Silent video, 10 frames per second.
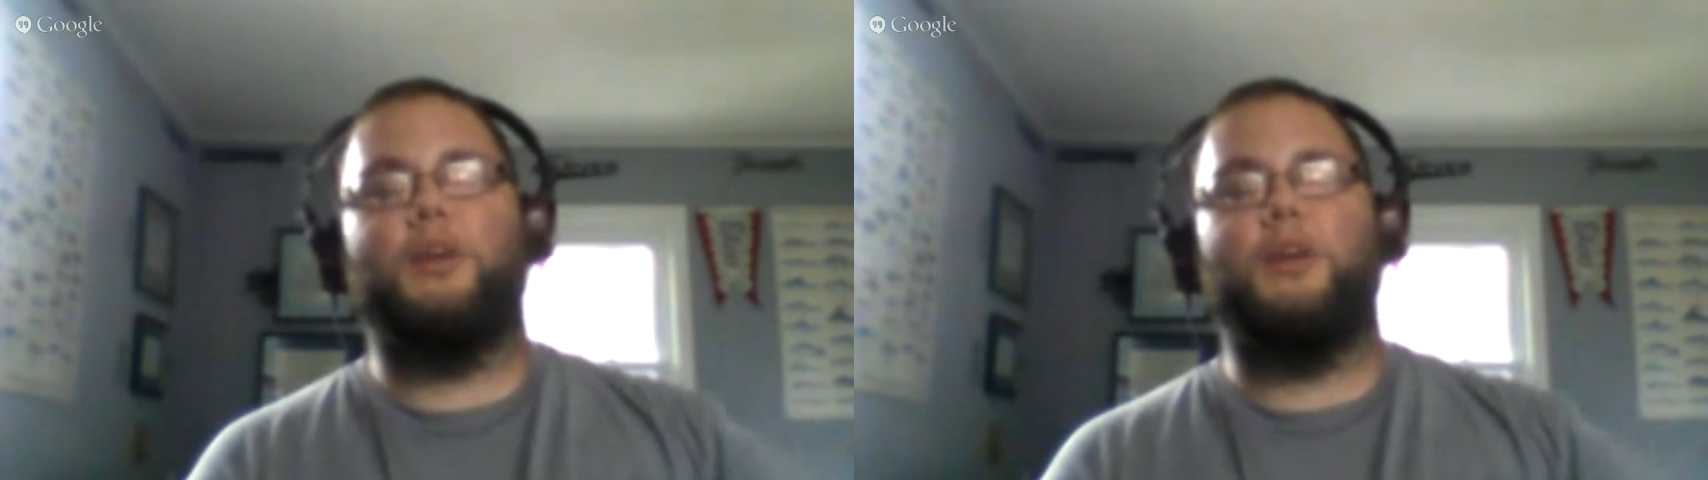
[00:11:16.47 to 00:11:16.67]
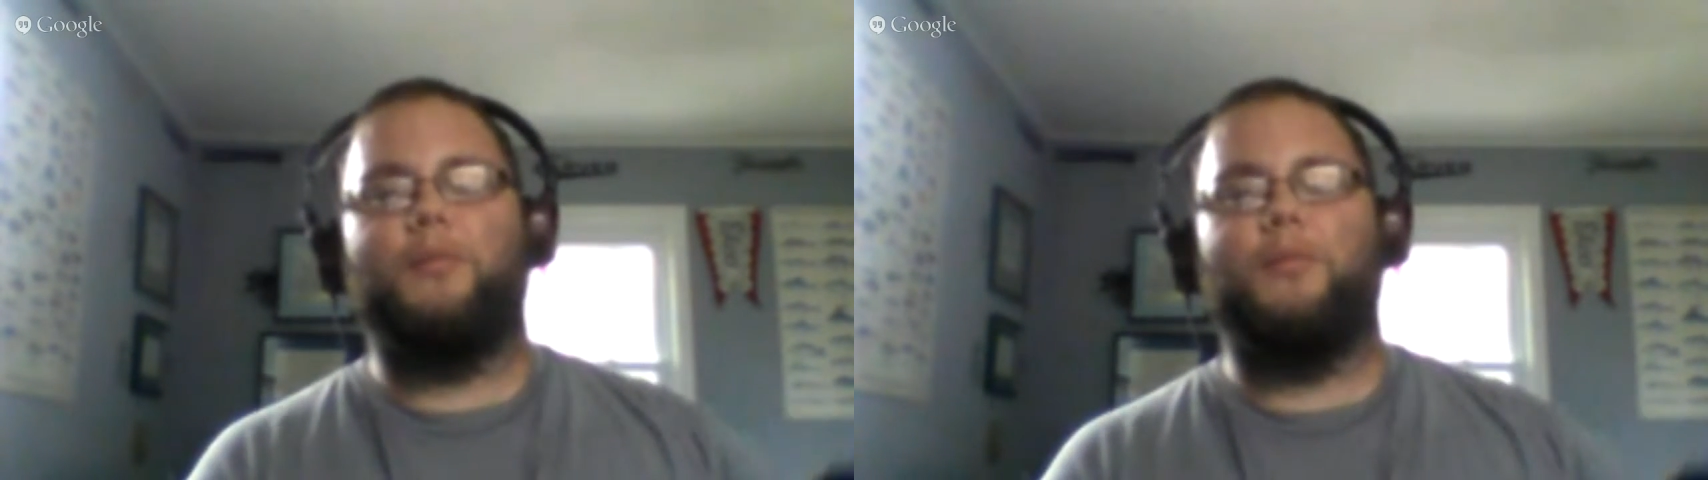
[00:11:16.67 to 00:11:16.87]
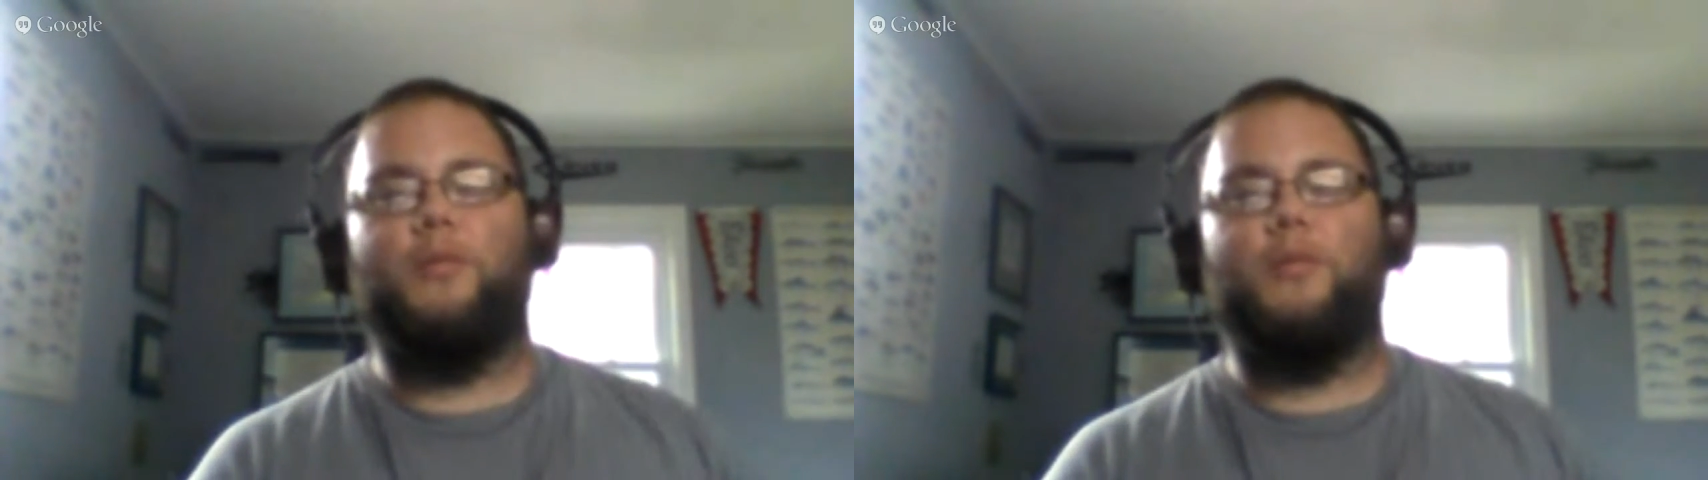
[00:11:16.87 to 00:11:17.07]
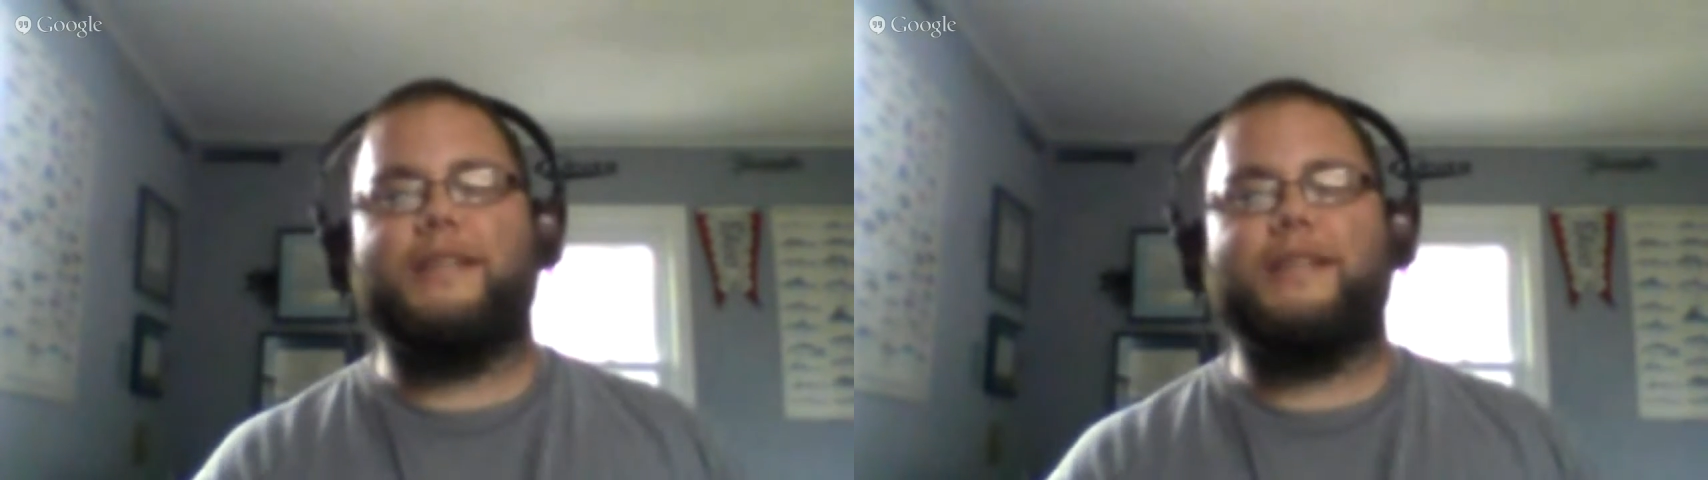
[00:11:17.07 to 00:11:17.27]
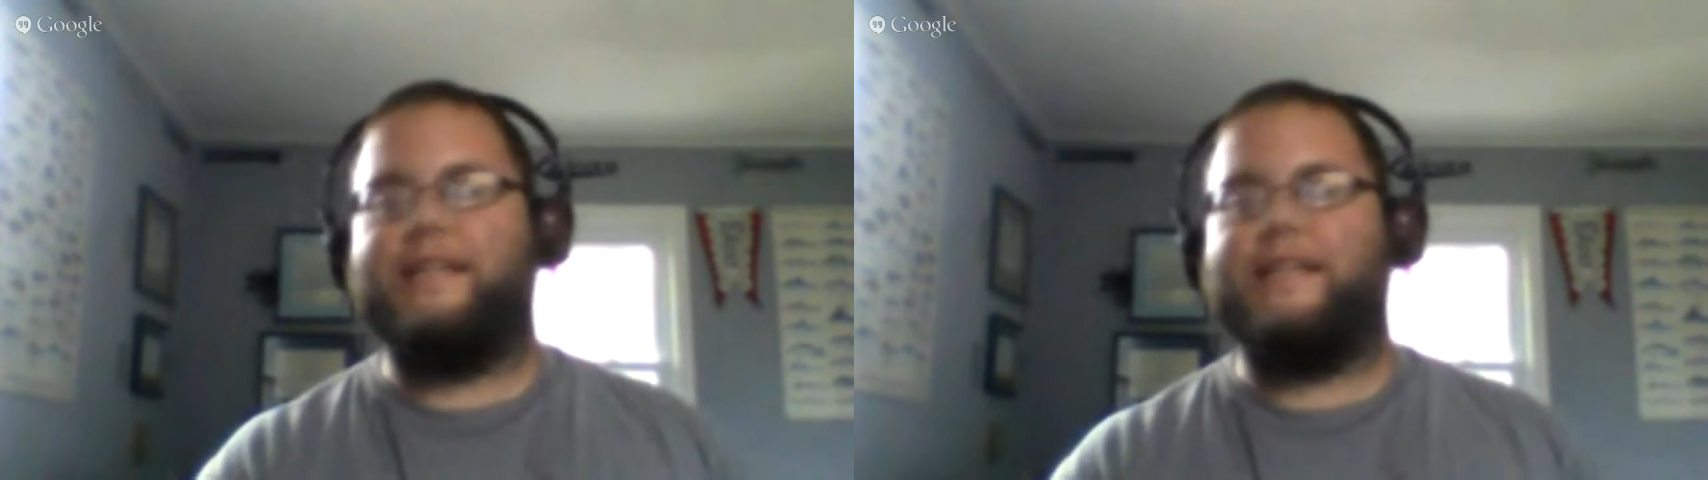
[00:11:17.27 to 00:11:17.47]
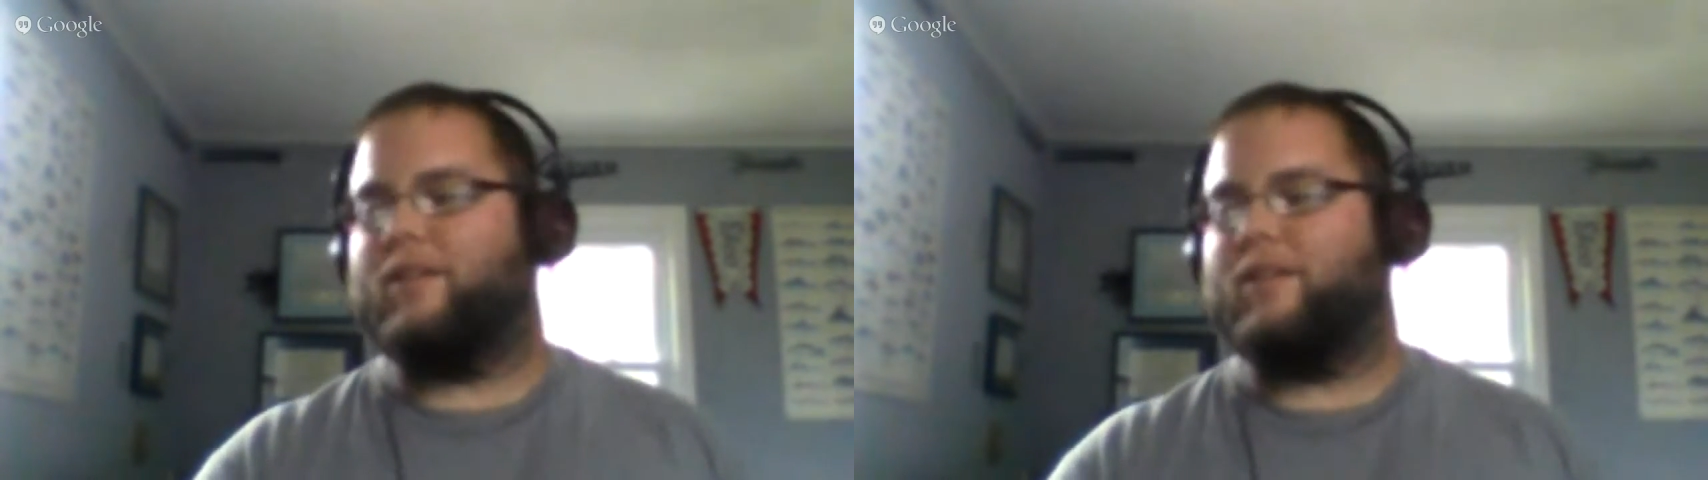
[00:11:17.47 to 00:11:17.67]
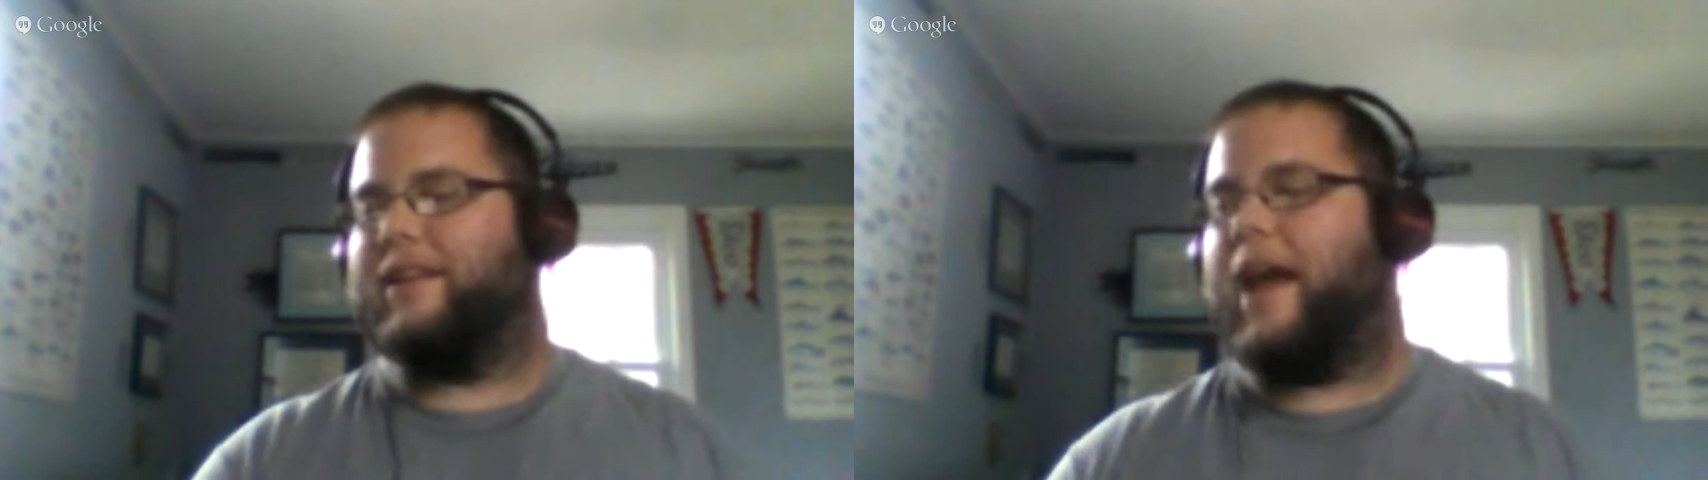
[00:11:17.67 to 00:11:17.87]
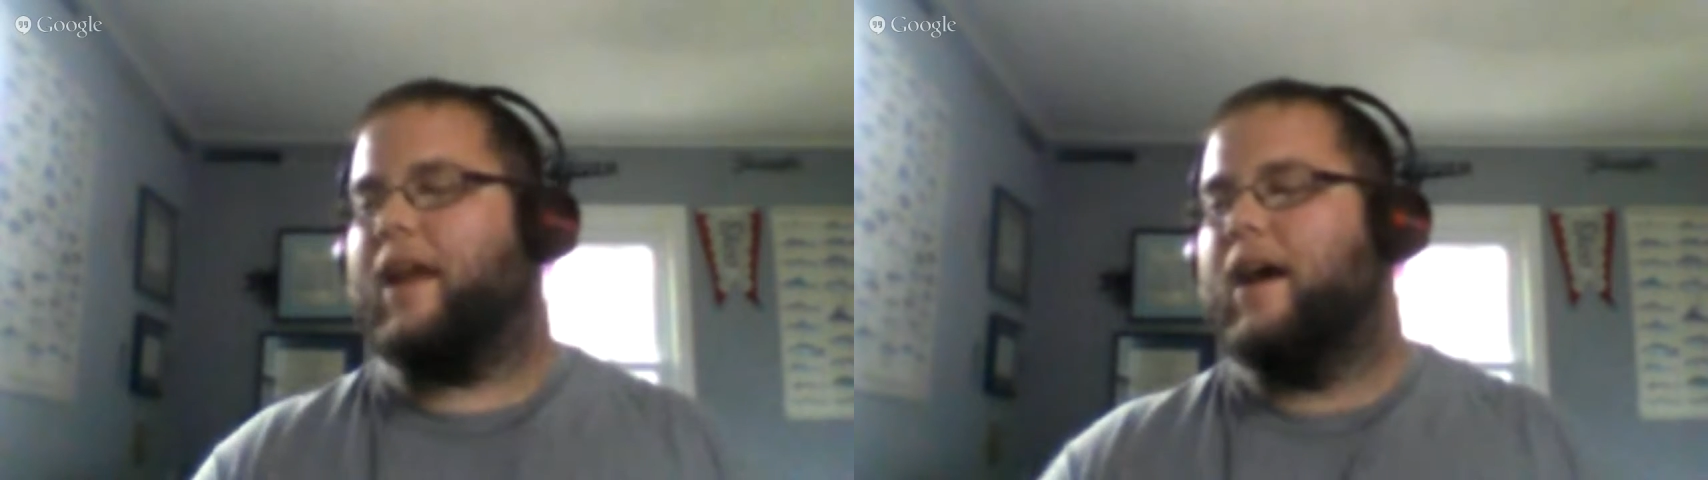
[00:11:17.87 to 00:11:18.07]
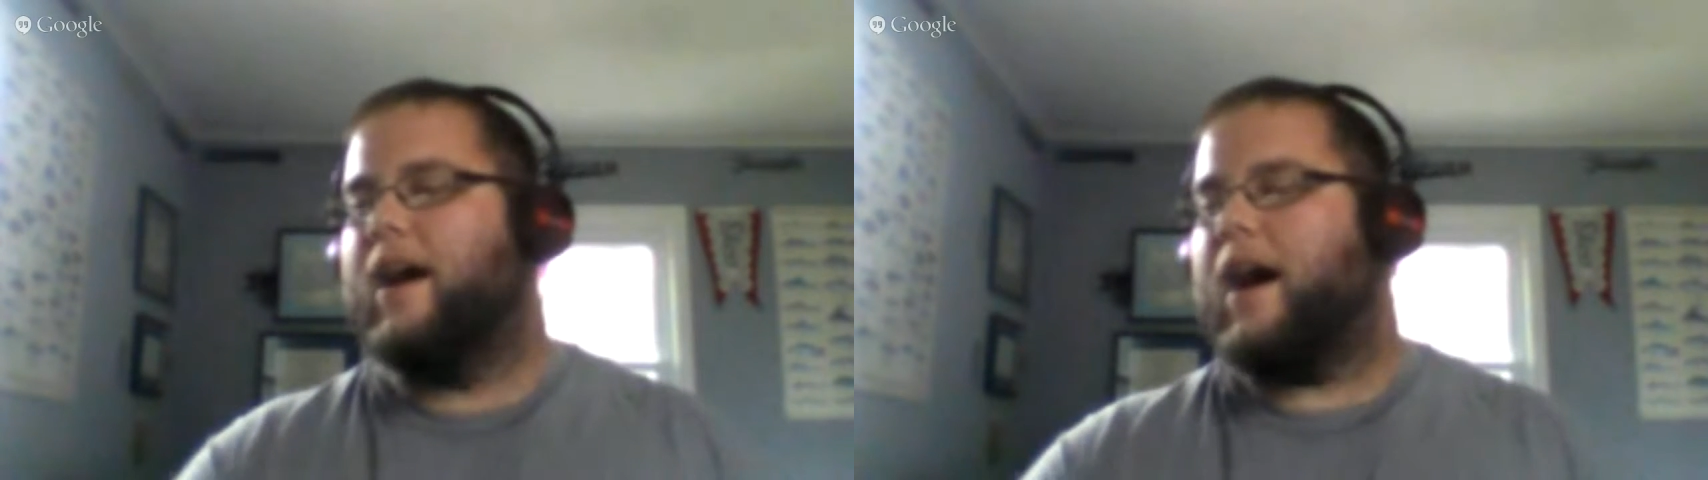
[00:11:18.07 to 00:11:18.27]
little bit more recent history than that.